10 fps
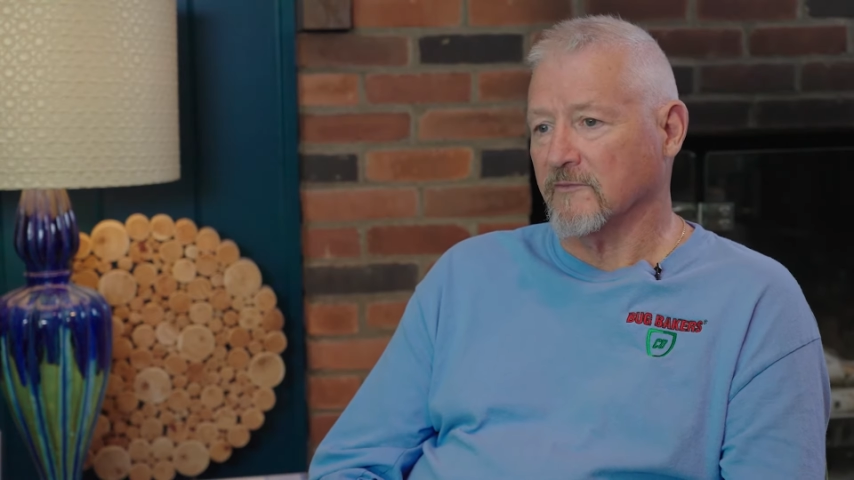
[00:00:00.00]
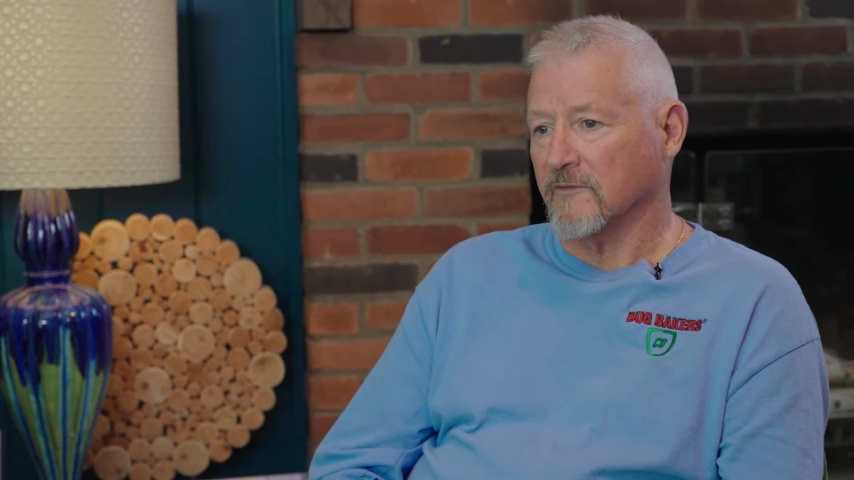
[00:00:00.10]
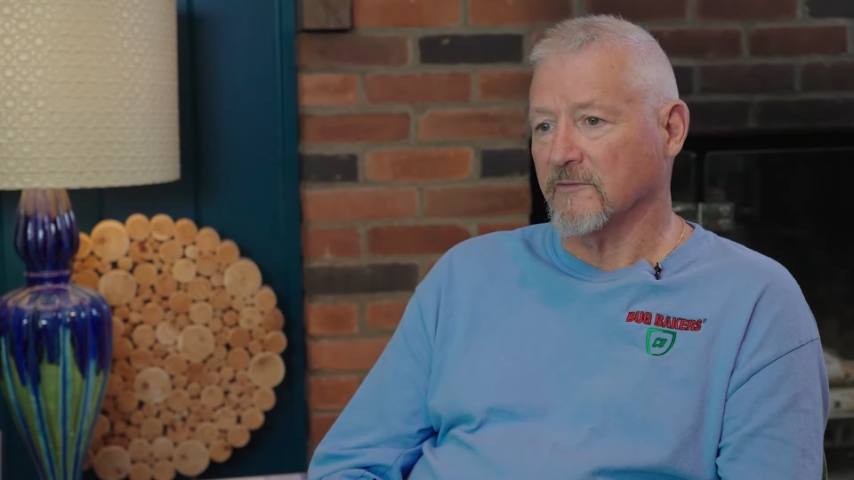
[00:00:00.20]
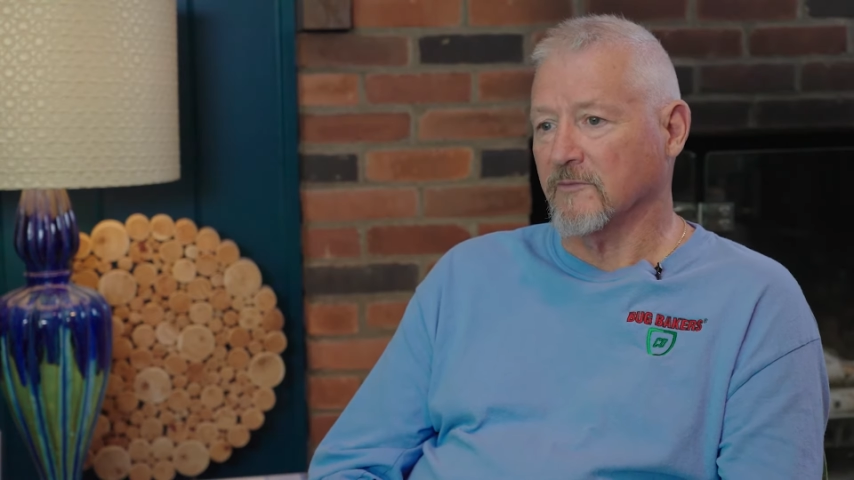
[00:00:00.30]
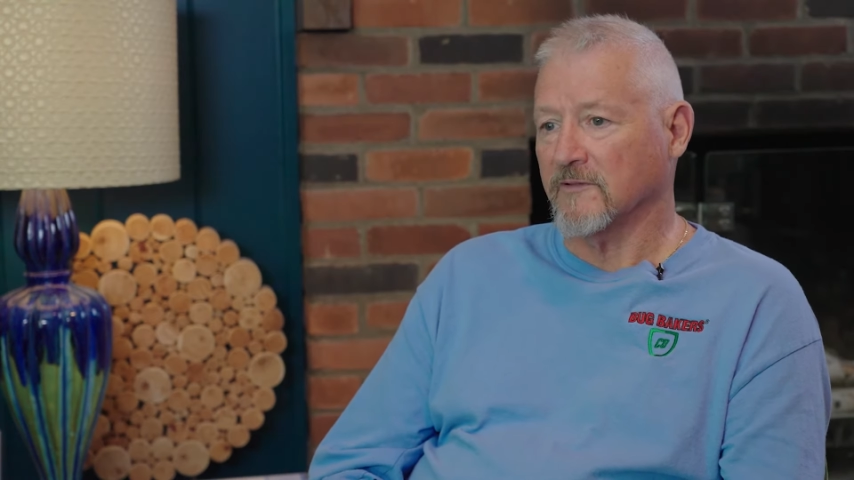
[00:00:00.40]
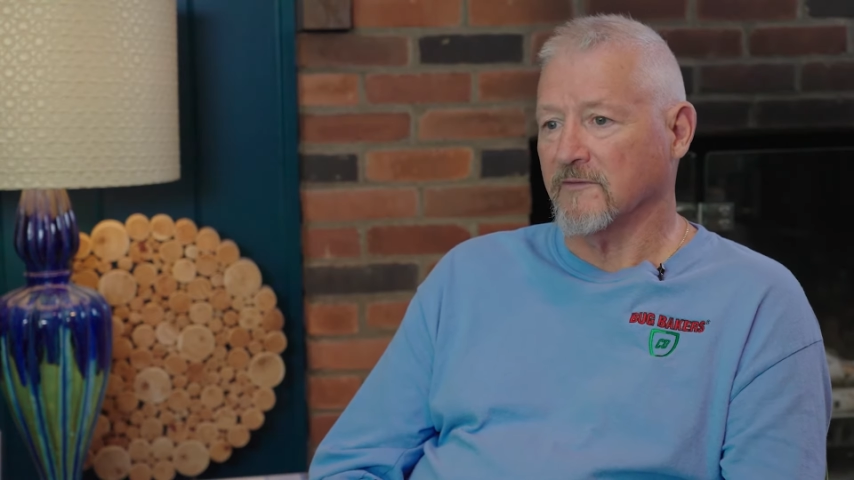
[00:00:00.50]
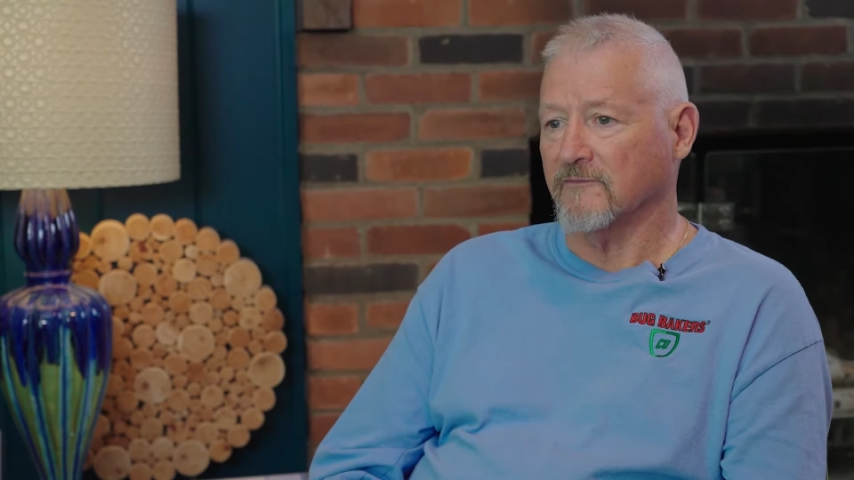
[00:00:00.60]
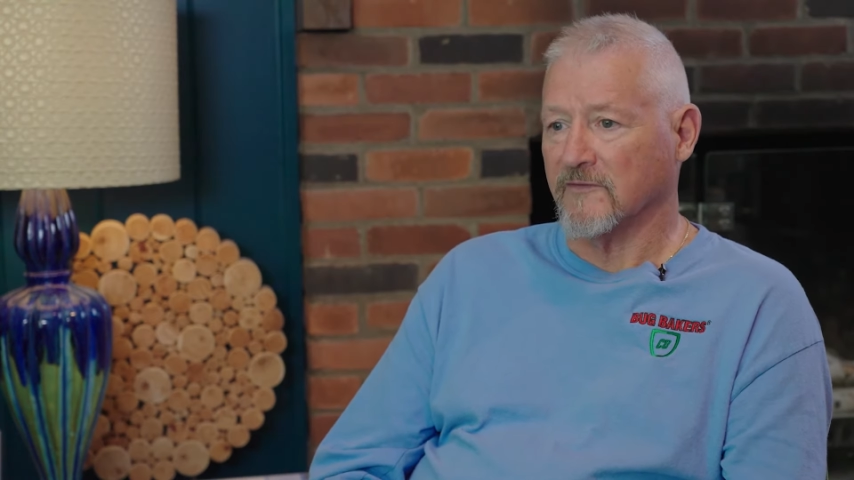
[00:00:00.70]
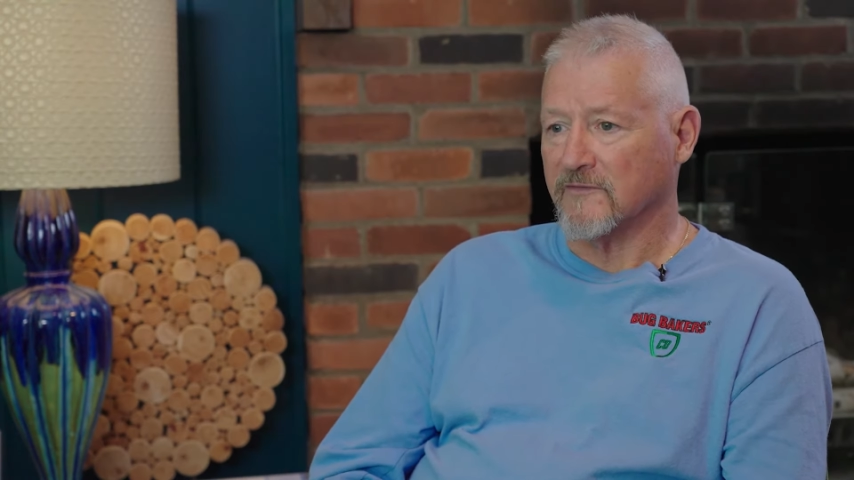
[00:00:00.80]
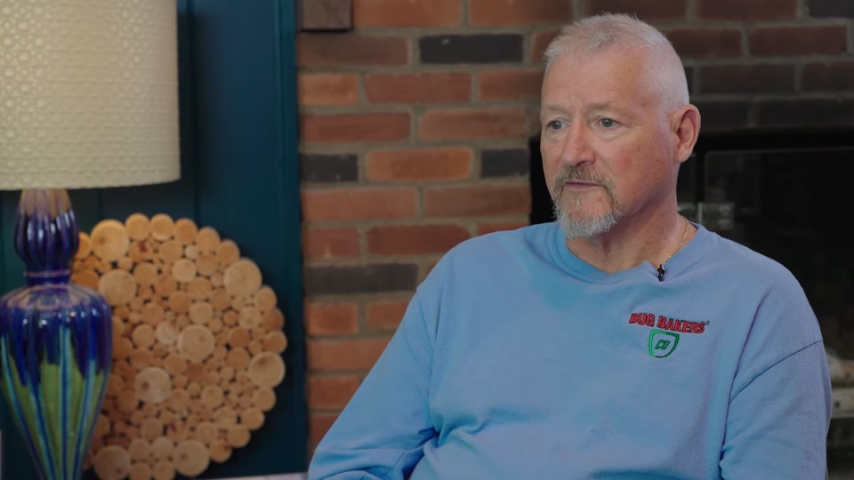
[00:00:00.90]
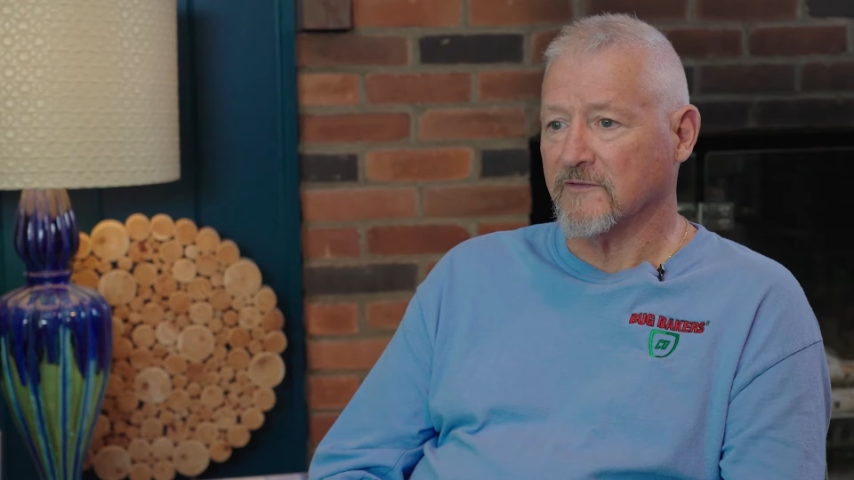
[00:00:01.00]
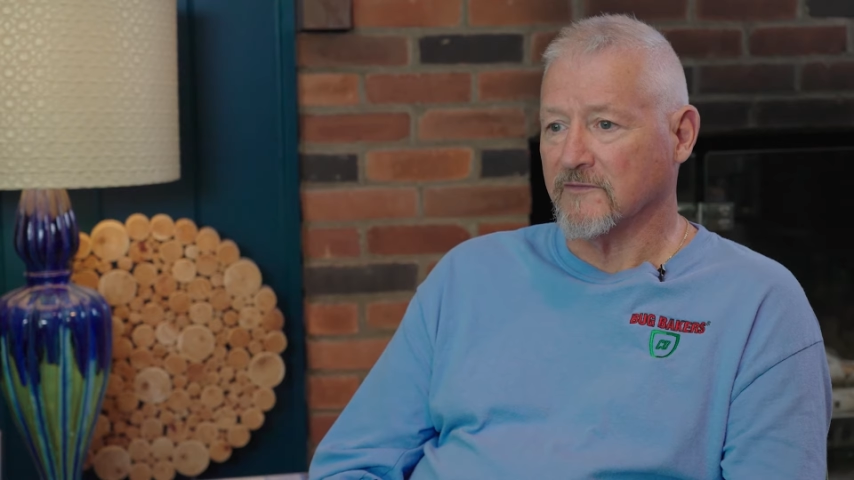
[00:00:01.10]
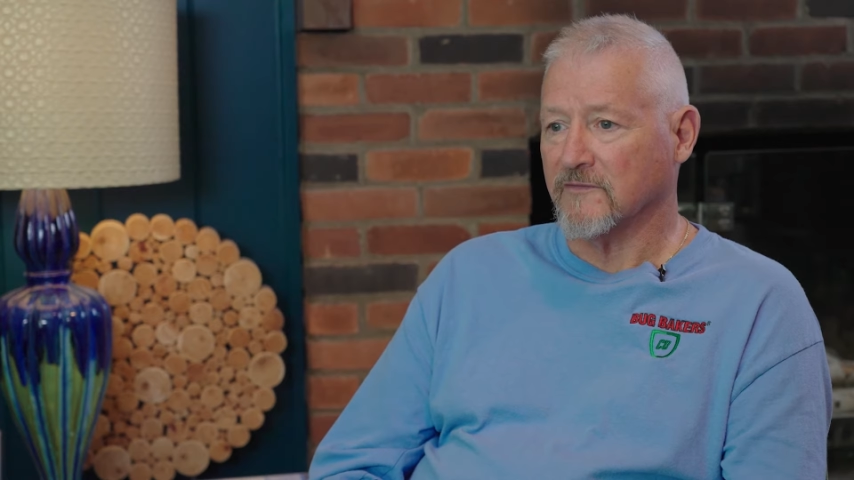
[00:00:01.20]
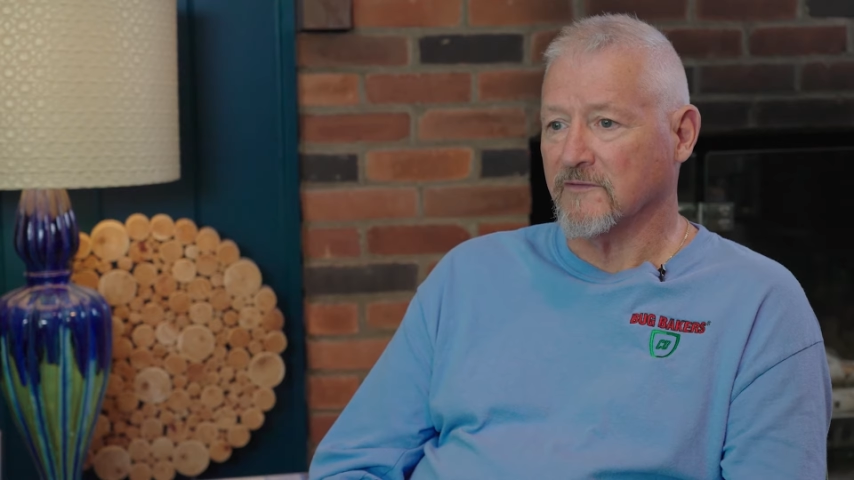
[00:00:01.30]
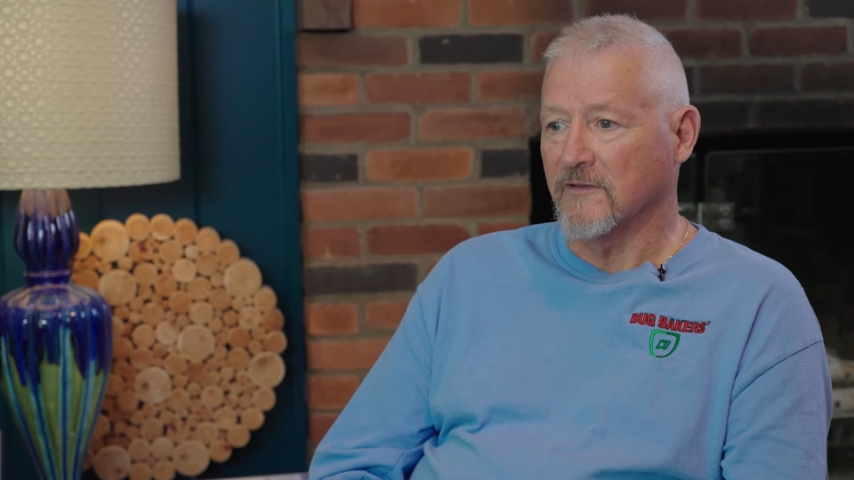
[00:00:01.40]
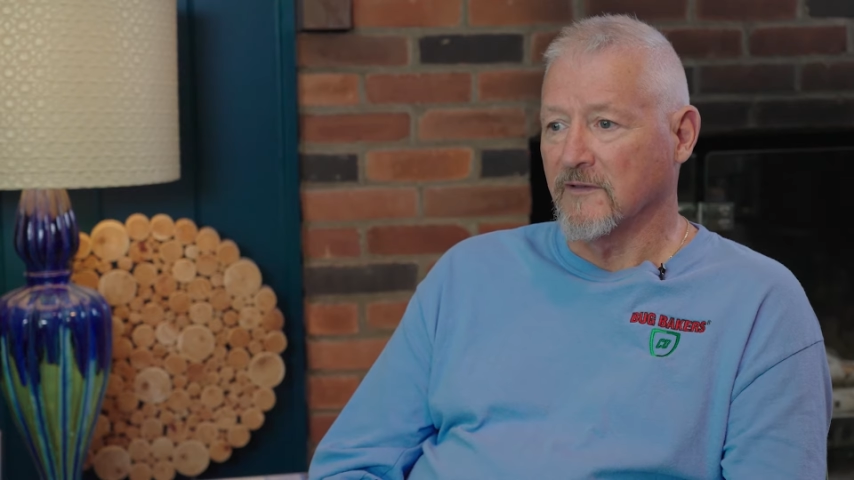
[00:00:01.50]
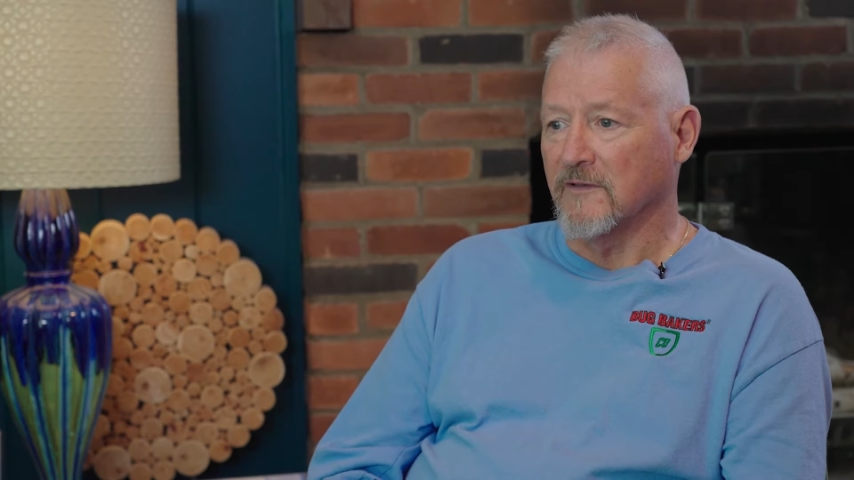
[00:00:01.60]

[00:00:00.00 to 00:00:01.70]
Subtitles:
really big infestation.